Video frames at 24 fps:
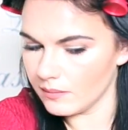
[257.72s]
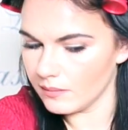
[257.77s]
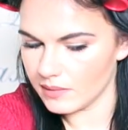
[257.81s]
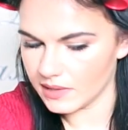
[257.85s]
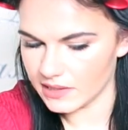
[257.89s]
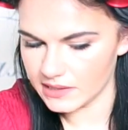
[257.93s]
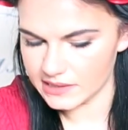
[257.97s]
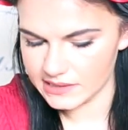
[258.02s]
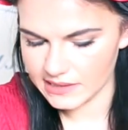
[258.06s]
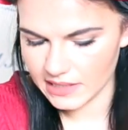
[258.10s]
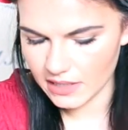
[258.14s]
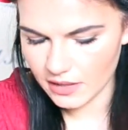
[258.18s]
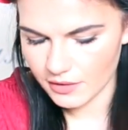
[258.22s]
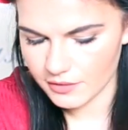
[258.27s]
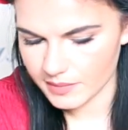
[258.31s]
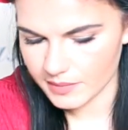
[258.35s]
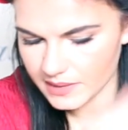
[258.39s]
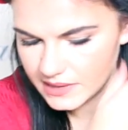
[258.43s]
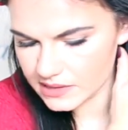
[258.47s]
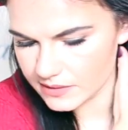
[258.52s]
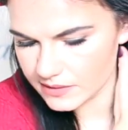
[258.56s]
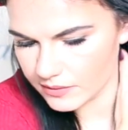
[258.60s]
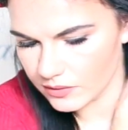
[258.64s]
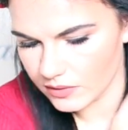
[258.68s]
Because they are a
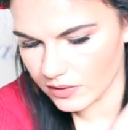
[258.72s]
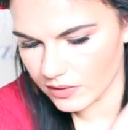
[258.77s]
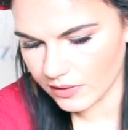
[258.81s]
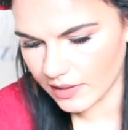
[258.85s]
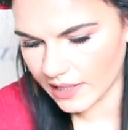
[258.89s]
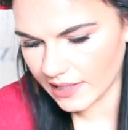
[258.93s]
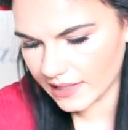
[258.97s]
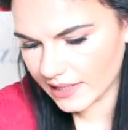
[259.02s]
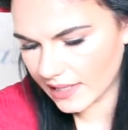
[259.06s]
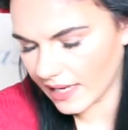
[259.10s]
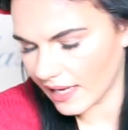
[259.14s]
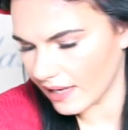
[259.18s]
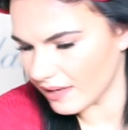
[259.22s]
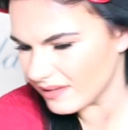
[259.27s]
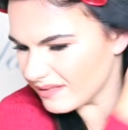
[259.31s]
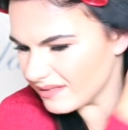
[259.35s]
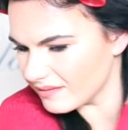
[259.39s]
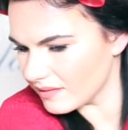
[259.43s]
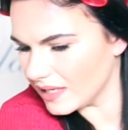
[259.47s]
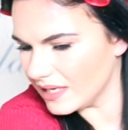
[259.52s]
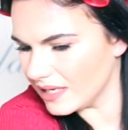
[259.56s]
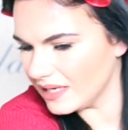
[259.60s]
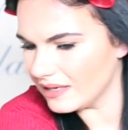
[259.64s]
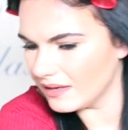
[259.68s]
bit smaller, I'd get
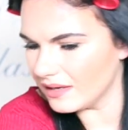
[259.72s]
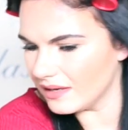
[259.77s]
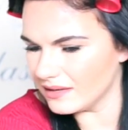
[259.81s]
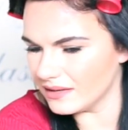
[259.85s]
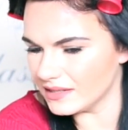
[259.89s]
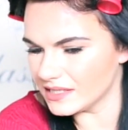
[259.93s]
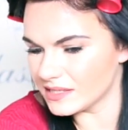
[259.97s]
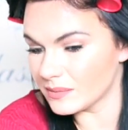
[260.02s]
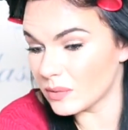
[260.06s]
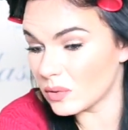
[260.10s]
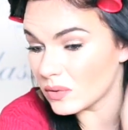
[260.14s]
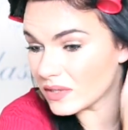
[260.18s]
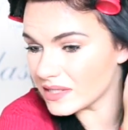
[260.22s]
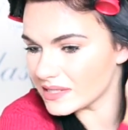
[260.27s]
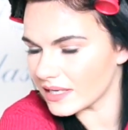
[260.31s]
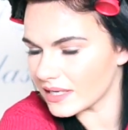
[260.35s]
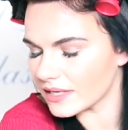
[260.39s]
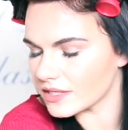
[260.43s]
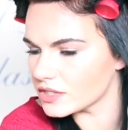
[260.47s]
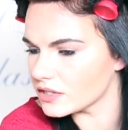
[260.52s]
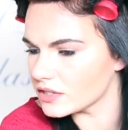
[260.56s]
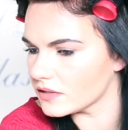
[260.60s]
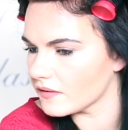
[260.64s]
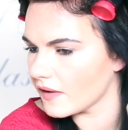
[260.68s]
a smaller
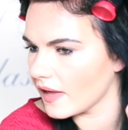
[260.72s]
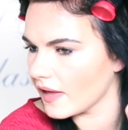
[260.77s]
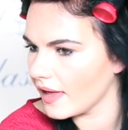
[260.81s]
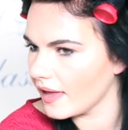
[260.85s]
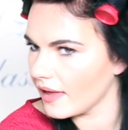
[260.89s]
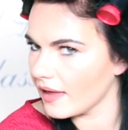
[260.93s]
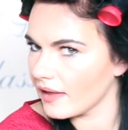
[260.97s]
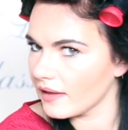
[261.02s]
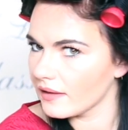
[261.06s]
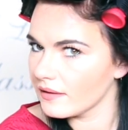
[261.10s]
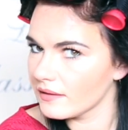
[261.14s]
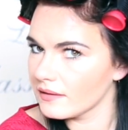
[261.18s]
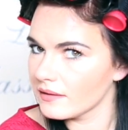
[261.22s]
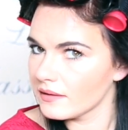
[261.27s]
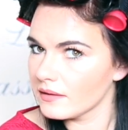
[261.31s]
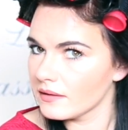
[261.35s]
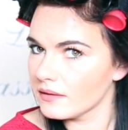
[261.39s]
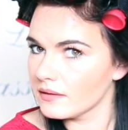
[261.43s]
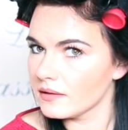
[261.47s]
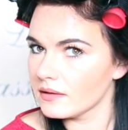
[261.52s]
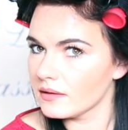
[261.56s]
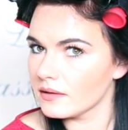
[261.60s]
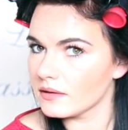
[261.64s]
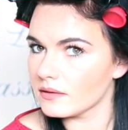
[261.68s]
section of hair.
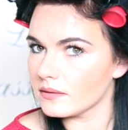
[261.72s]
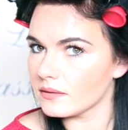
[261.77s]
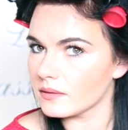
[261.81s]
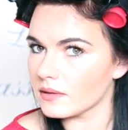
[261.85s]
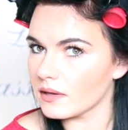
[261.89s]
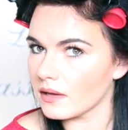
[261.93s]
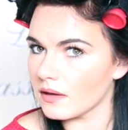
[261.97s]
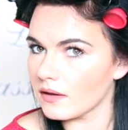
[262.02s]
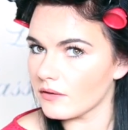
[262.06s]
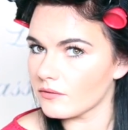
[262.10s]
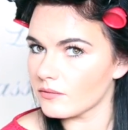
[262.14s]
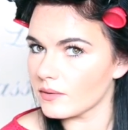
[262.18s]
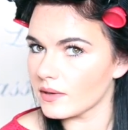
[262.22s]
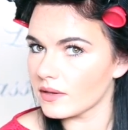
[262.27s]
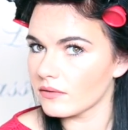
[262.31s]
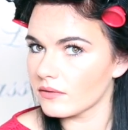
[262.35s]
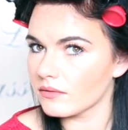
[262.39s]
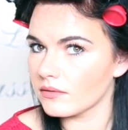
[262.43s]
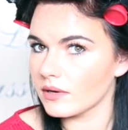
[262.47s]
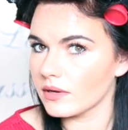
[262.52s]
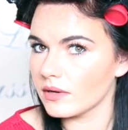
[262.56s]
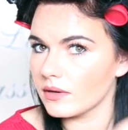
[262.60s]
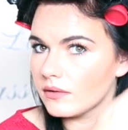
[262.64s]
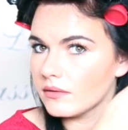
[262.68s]
Go
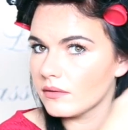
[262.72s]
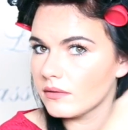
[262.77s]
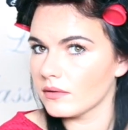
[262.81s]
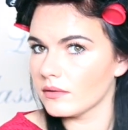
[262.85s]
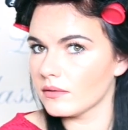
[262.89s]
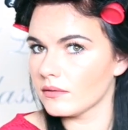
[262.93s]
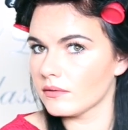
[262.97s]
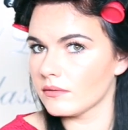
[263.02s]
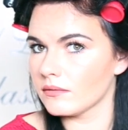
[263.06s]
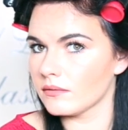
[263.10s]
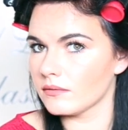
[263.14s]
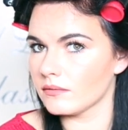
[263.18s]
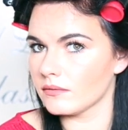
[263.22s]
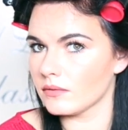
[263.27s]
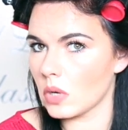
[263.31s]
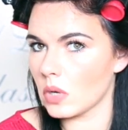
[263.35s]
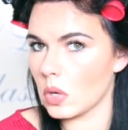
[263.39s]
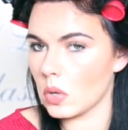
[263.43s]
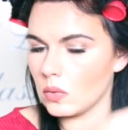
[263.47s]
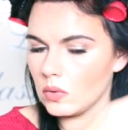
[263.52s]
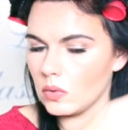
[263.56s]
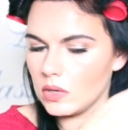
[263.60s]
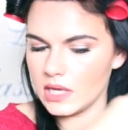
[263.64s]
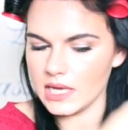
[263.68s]
halfway through,
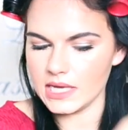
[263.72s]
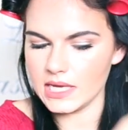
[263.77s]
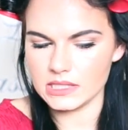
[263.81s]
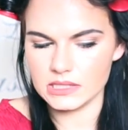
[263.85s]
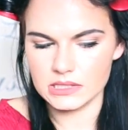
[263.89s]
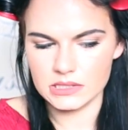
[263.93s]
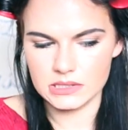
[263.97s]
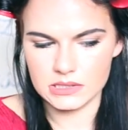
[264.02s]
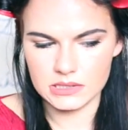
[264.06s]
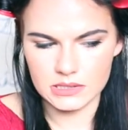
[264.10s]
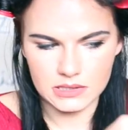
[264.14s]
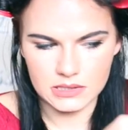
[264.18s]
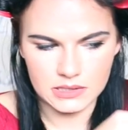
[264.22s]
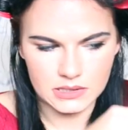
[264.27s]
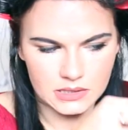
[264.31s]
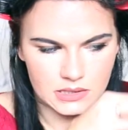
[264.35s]
wet.